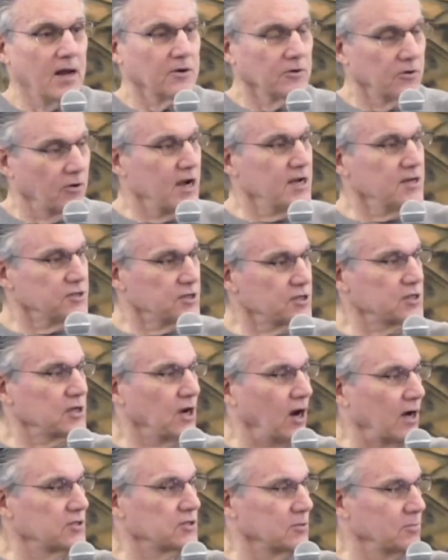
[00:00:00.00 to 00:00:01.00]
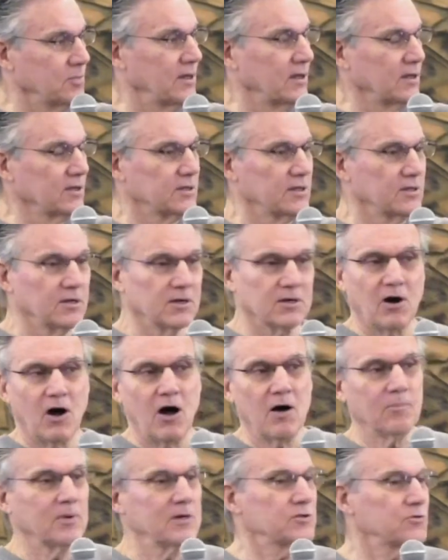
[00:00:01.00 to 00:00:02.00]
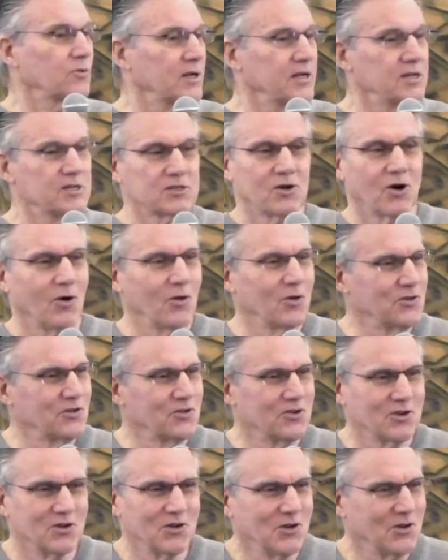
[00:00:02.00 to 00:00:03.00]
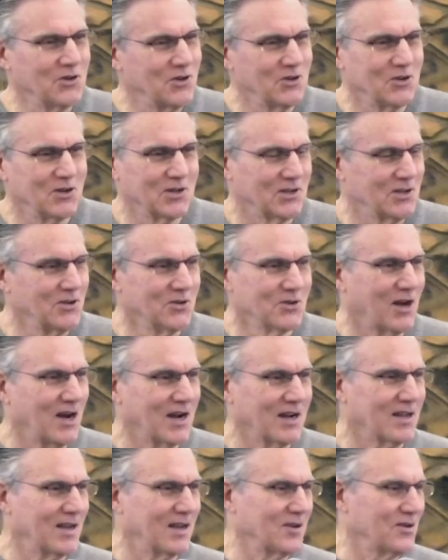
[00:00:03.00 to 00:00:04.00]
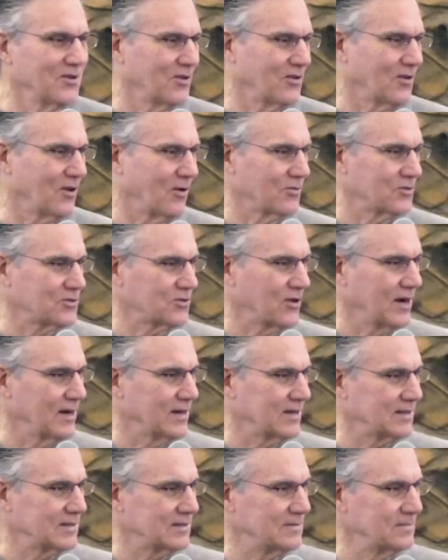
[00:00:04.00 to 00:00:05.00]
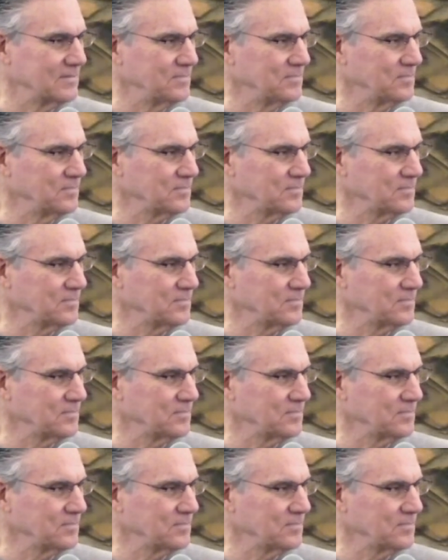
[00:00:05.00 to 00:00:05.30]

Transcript: And grace is God's ability to accomplish what He's told you to do. You, you and I can't do it in our own strength.